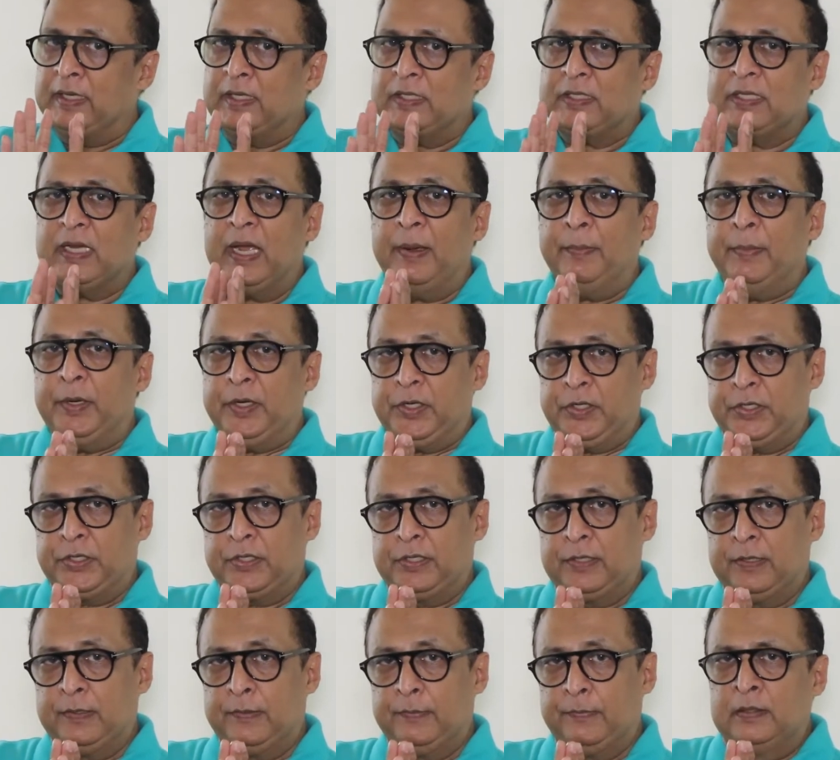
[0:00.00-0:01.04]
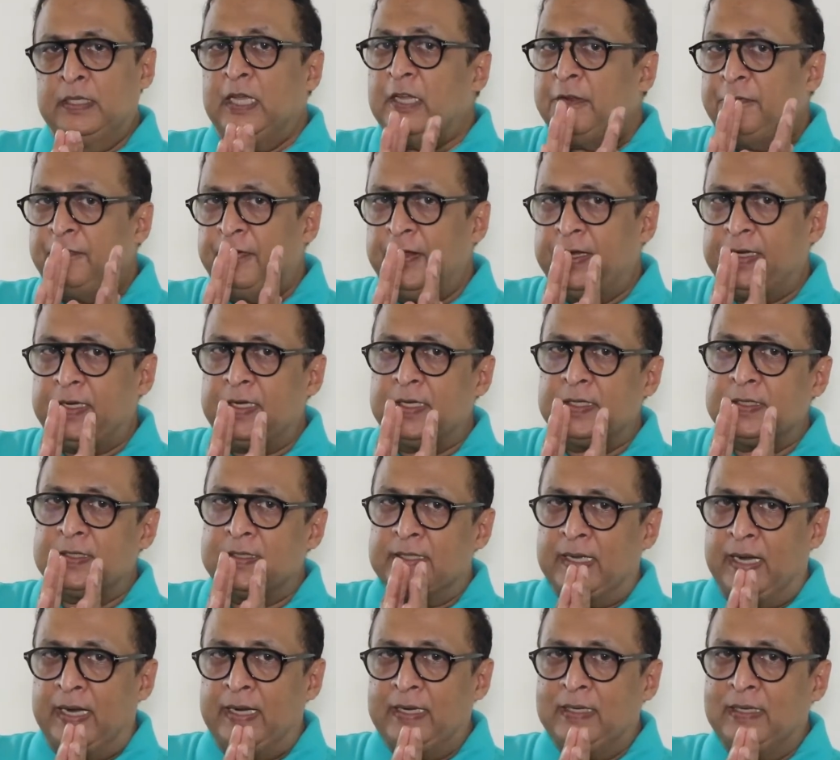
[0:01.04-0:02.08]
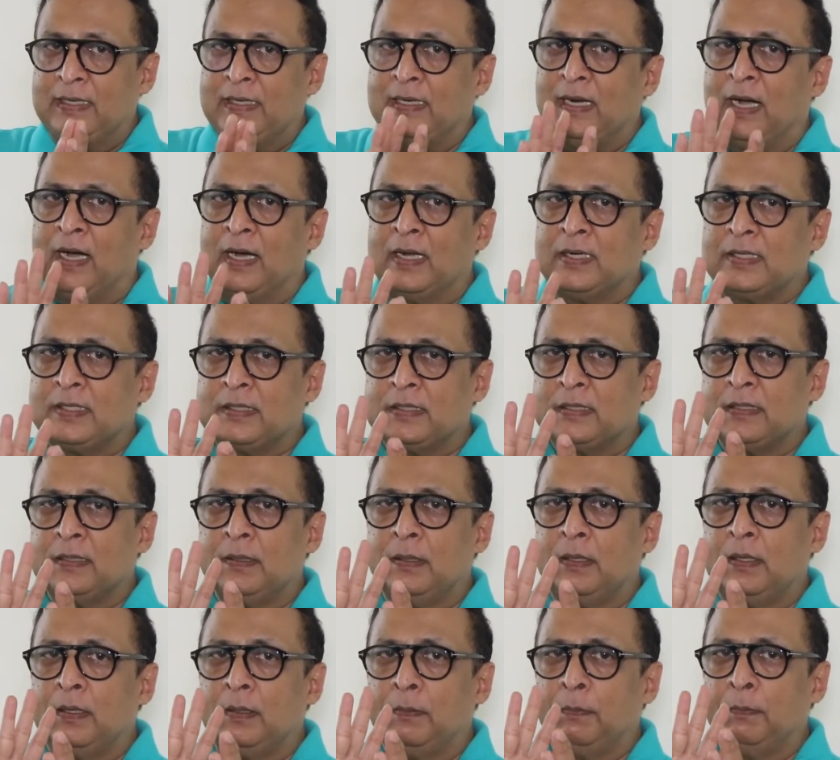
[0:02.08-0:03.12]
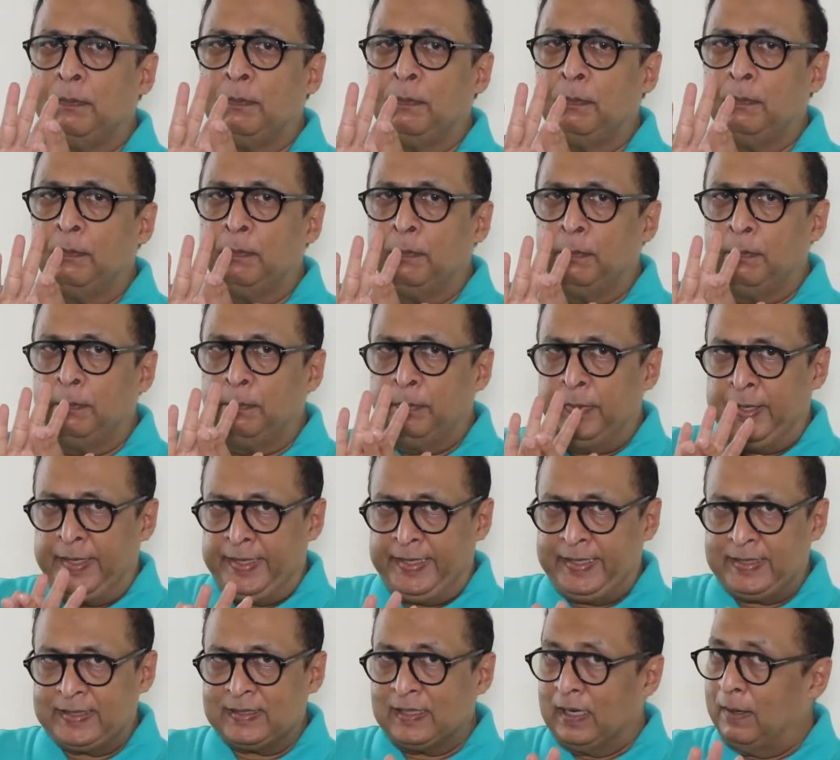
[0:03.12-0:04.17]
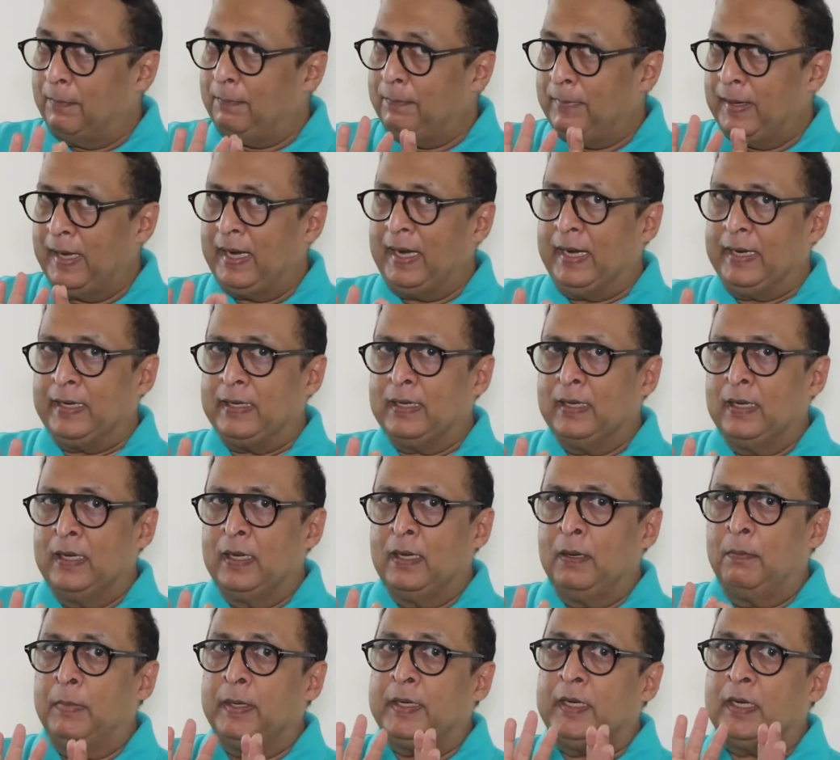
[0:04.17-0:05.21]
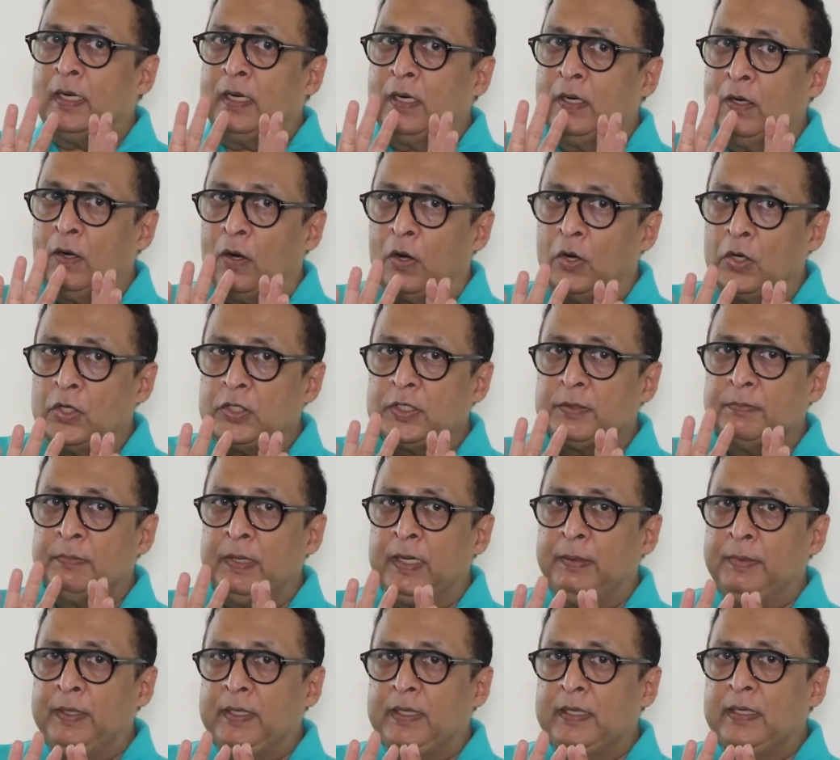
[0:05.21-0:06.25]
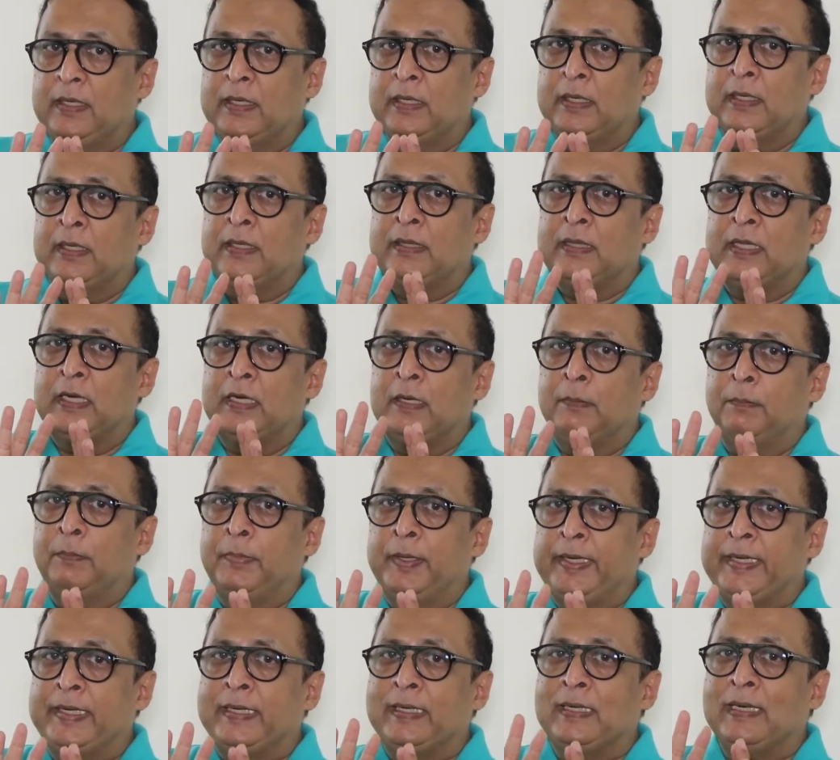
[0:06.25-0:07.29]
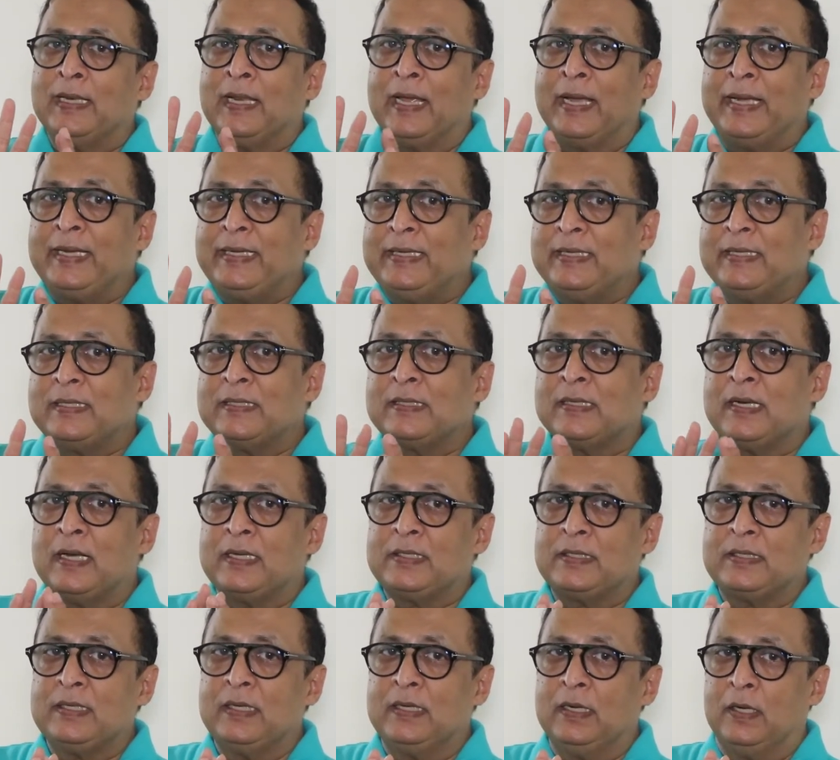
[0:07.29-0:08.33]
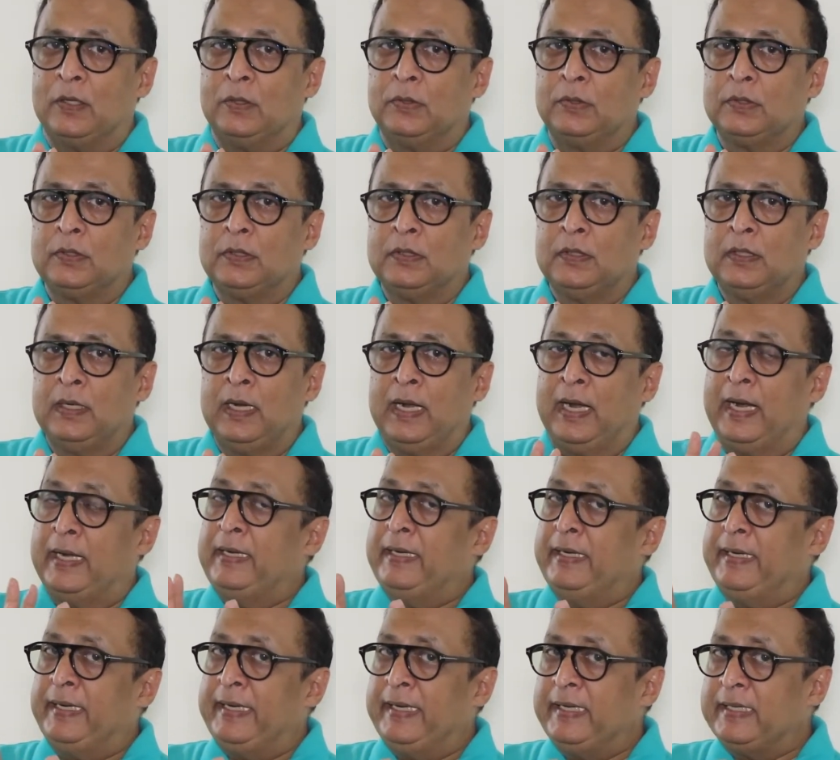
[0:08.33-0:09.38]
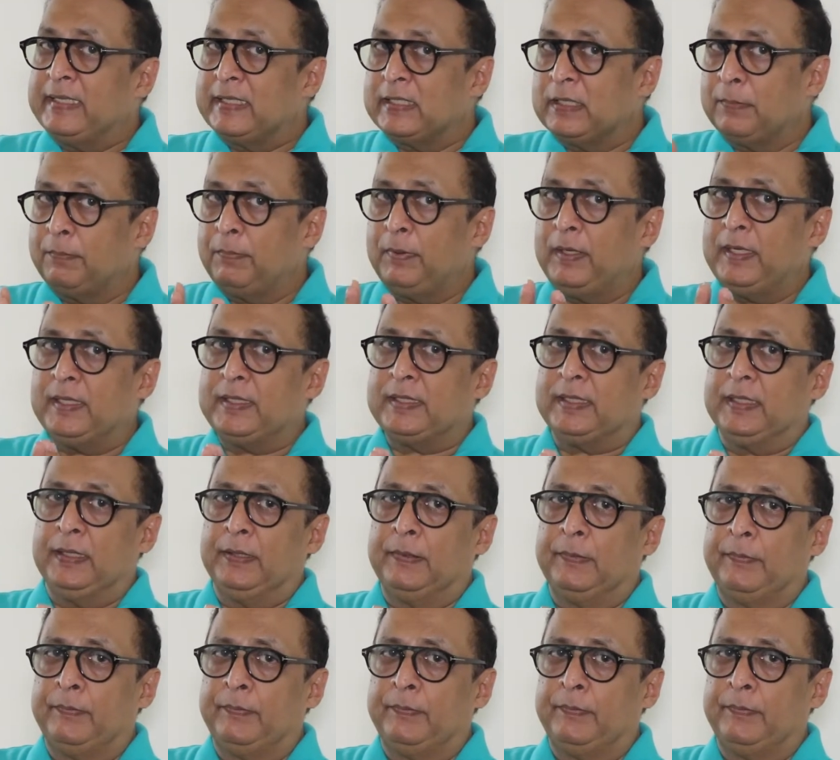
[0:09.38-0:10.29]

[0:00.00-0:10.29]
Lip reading: is damaged. The effect is that cars' brakes are bad, but the cause may be that the brake line is rusted out and needs replacing.